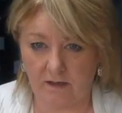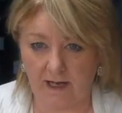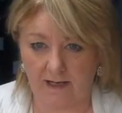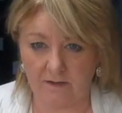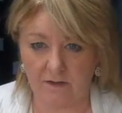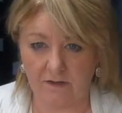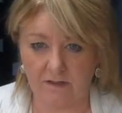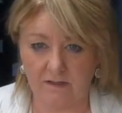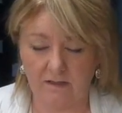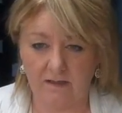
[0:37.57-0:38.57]
their
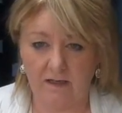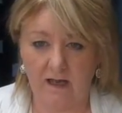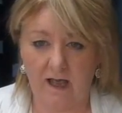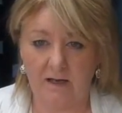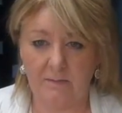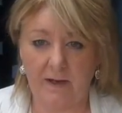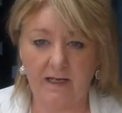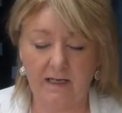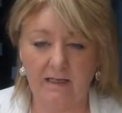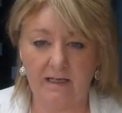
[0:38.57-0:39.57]
lectures and
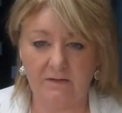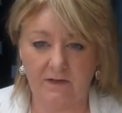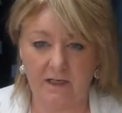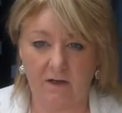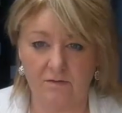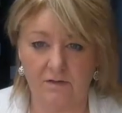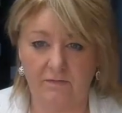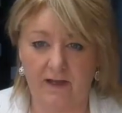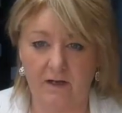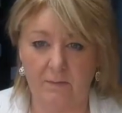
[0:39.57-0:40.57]
making these videos
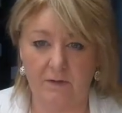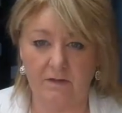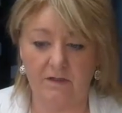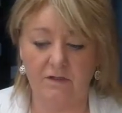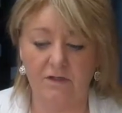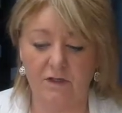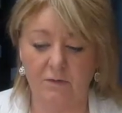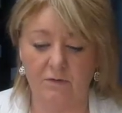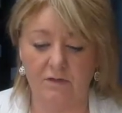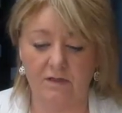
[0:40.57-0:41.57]
available to the
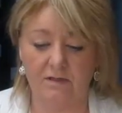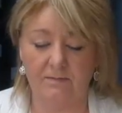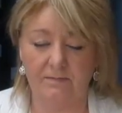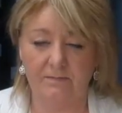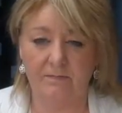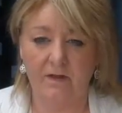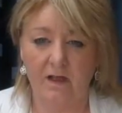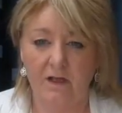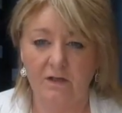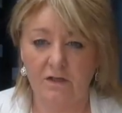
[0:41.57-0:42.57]
students.
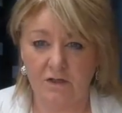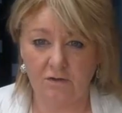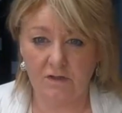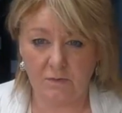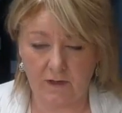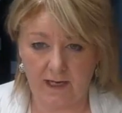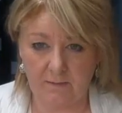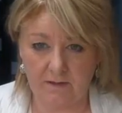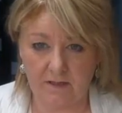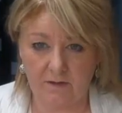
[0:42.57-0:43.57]
The students were
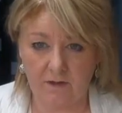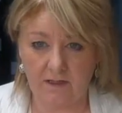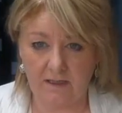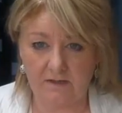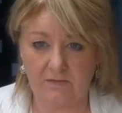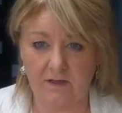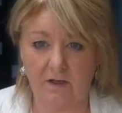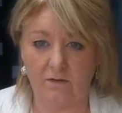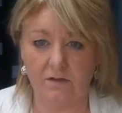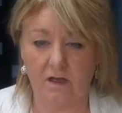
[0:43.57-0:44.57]
able to look at these
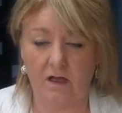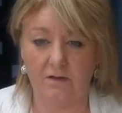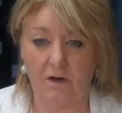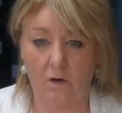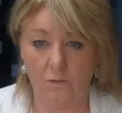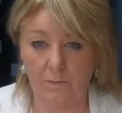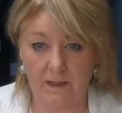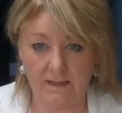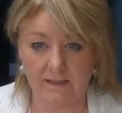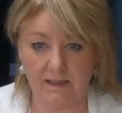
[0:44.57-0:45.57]
videos on their home
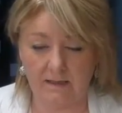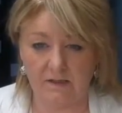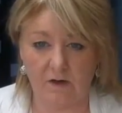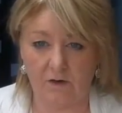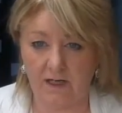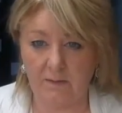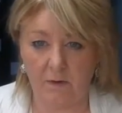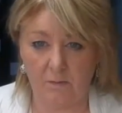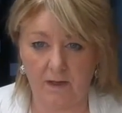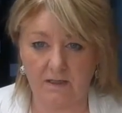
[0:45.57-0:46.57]
PCs or any
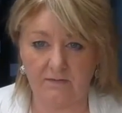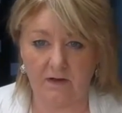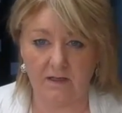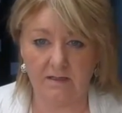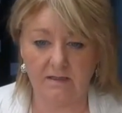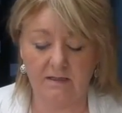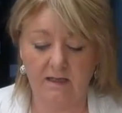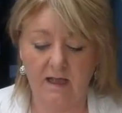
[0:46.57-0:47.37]
mobile device,